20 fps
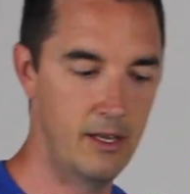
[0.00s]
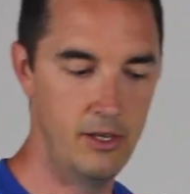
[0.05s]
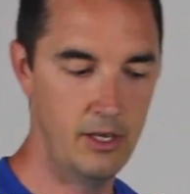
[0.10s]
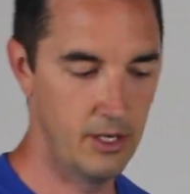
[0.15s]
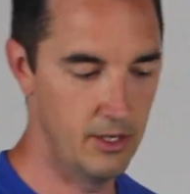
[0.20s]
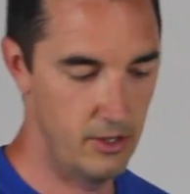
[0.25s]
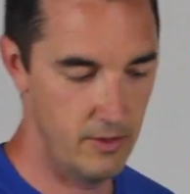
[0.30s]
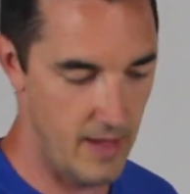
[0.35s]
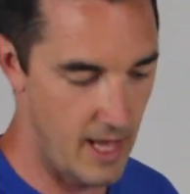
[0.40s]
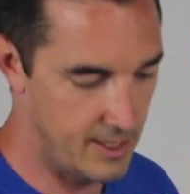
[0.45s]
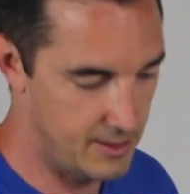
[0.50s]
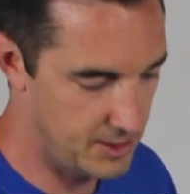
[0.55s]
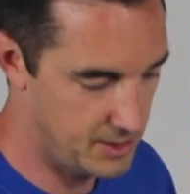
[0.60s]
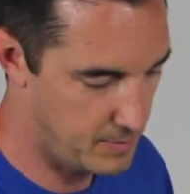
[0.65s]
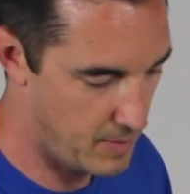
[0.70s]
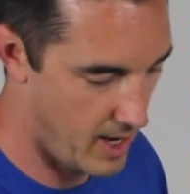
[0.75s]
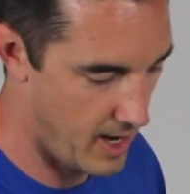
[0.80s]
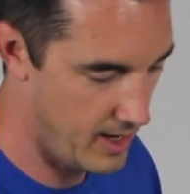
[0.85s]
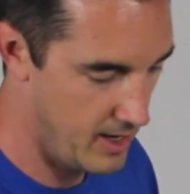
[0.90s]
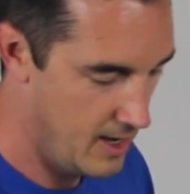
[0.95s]
And you can do that
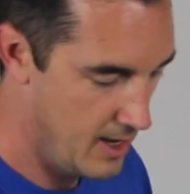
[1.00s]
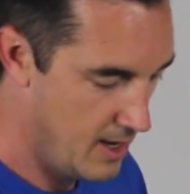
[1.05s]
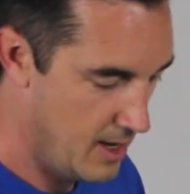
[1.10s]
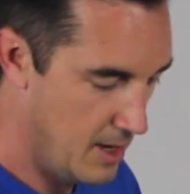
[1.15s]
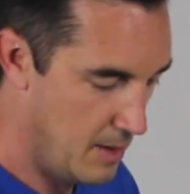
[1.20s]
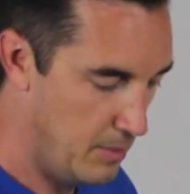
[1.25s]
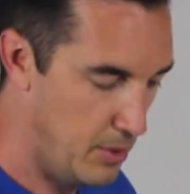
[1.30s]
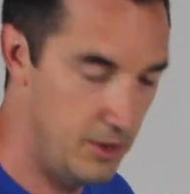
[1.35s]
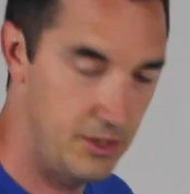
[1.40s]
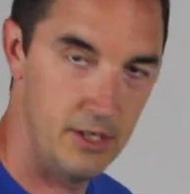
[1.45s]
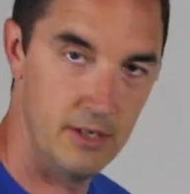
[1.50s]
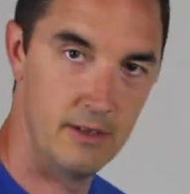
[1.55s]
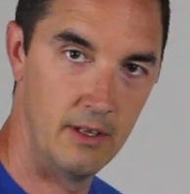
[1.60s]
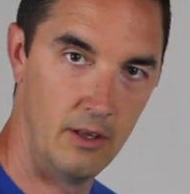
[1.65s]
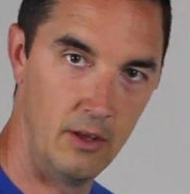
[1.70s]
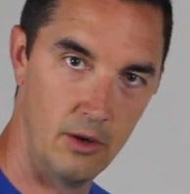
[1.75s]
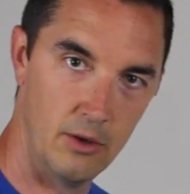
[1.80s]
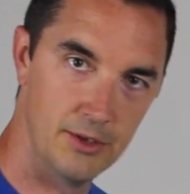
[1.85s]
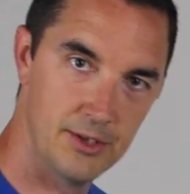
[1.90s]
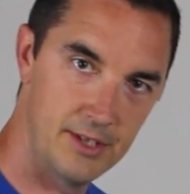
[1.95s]
just by pushing the
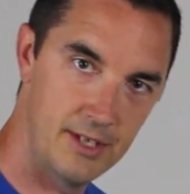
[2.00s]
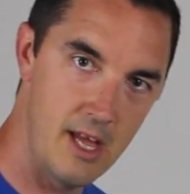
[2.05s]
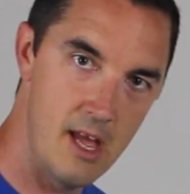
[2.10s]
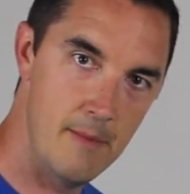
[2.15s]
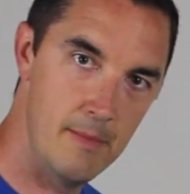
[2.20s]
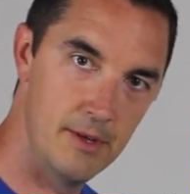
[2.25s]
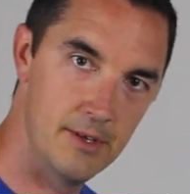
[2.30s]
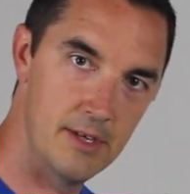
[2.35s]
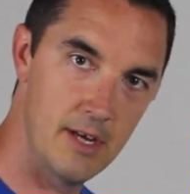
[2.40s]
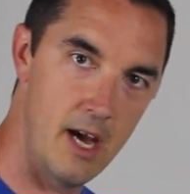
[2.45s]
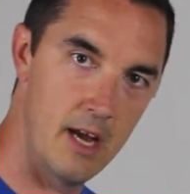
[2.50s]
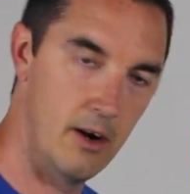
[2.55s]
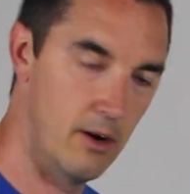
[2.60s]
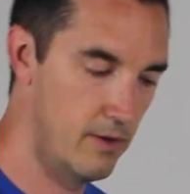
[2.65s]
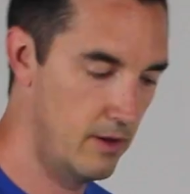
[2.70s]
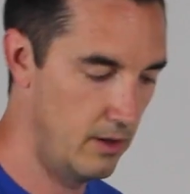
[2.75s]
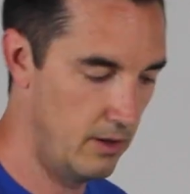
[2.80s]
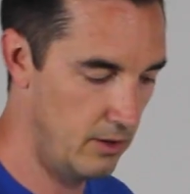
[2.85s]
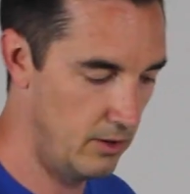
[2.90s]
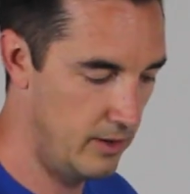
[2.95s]
little stem inside,
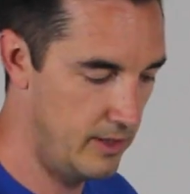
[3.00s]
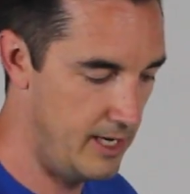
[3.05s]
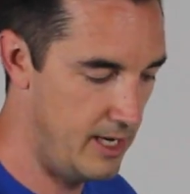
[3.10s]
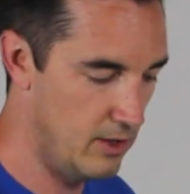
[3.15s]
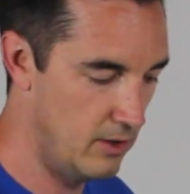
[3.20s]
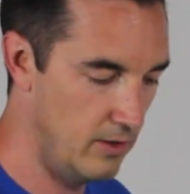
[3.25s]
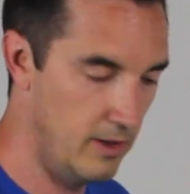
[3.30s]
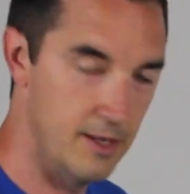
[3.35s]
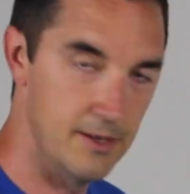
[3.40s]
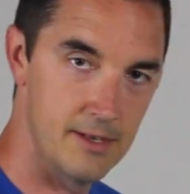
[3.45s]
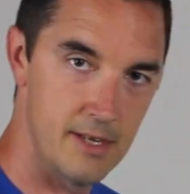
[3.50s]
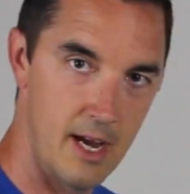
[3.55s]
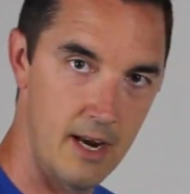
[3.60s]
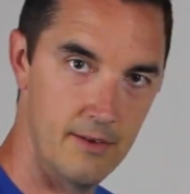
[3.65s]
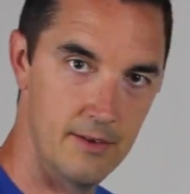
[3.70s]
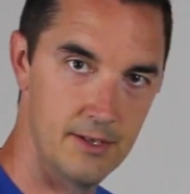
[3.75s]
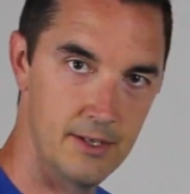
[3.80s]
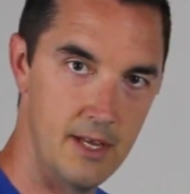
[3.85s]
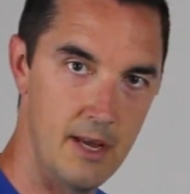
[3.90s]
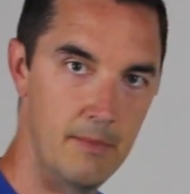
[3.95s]
or the little needle inside
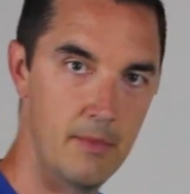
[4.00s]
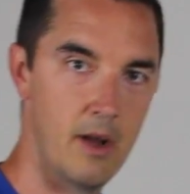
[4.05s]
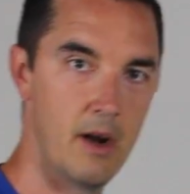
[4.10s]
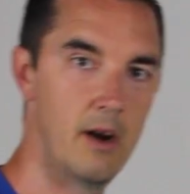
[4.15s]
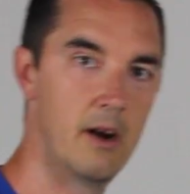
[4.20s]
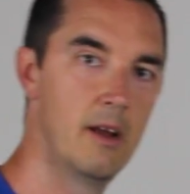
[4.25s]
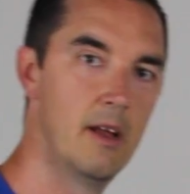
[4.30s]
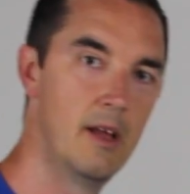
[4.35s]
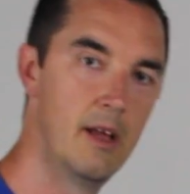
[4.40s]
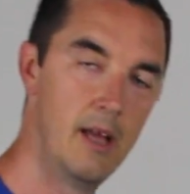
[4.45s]
of the stem there,